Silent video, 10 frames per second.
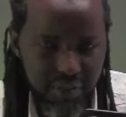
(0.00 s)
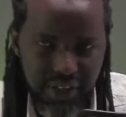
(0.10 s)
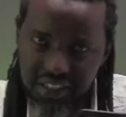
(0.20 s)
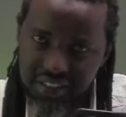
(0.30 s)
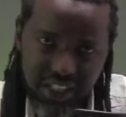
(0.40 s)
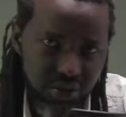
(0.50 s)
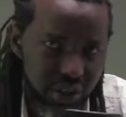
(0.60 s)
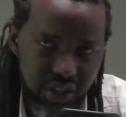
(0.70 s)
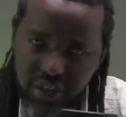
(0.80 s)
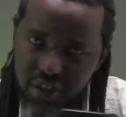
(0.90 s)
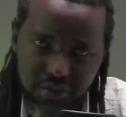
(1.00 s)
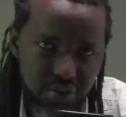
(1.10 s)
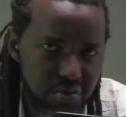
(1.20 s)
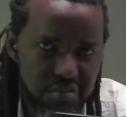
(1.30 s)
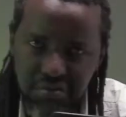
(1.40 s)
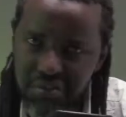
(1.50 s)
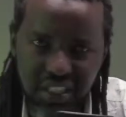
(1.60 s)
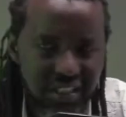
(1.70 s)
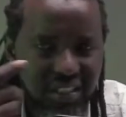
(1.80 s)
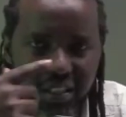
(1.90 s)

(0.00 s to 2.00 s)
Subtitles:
just to record just a few